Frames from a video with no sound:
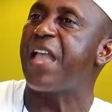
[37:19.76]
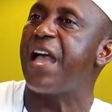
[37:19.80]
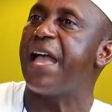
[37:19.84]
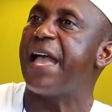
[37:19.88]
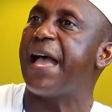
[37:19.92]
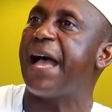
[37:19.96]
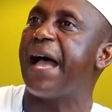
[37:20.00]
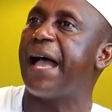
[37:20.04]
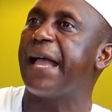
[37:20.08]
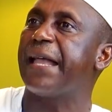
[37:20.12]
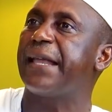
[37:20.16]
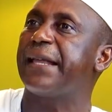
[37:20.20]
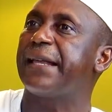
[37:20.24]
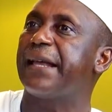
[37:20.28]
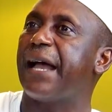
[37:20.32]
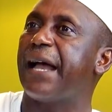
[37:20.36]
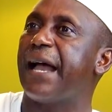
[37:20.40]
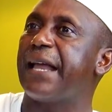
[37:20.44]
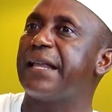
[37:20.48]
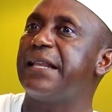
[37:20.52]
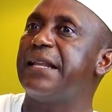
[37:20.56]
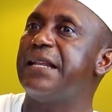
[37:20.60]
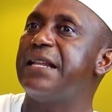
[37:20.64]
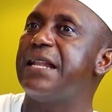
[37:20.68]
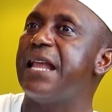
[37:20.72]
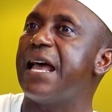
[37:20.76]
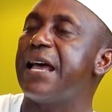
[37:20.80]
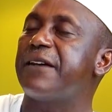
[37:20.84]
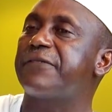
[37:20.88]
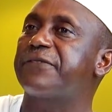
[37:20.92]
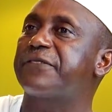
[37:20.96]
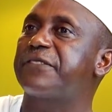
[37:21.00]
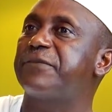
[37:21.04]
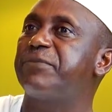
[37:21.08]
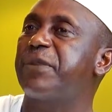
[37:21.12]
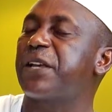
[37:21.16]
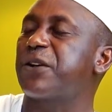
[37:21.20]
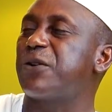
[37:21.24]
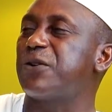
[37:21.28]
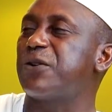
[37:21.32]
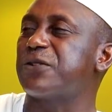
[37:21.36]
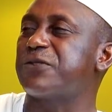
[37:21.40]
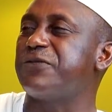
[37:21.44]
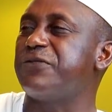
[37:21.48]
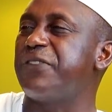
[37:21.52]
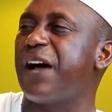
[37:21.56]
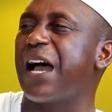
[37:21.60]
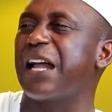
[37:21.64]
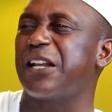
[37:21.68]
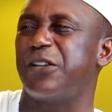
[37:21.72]
I left because
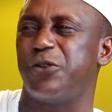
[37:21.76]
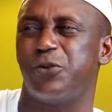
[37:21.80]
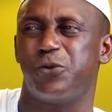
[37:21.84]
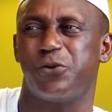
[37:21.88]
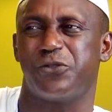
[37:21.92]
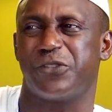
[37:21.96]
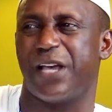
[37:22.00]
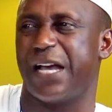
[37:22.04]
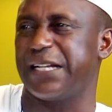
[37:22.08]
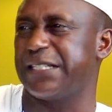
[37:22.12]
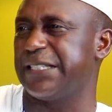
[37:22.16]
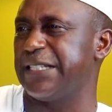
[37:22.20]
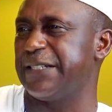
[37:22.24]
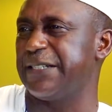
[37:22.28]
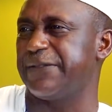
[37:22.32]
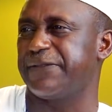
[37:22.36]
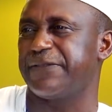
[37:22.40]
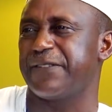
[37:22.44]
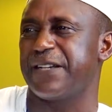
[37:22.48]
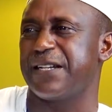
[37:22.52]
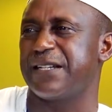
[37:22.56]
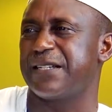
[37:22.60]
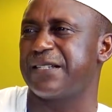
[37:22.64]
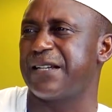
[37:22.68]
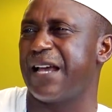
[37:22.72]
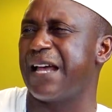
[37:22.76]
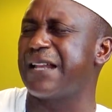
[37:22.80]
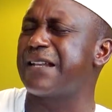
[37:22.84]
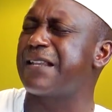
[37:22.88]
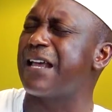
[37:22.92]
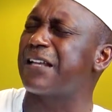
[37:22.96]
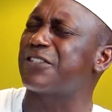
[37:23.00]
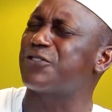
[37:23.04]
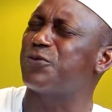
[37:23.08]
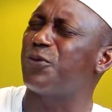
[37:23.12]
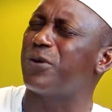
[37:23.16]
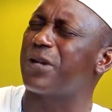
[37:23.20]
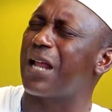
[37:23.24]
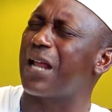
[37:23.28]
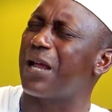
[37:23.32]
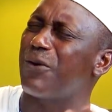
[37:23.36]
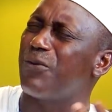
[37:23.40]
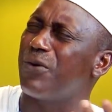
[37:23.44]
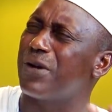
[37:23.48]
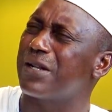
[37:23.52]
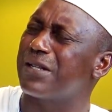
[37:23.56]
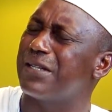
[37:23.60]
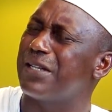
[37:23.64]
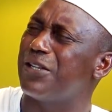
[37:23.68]
values are different. And that's what I want the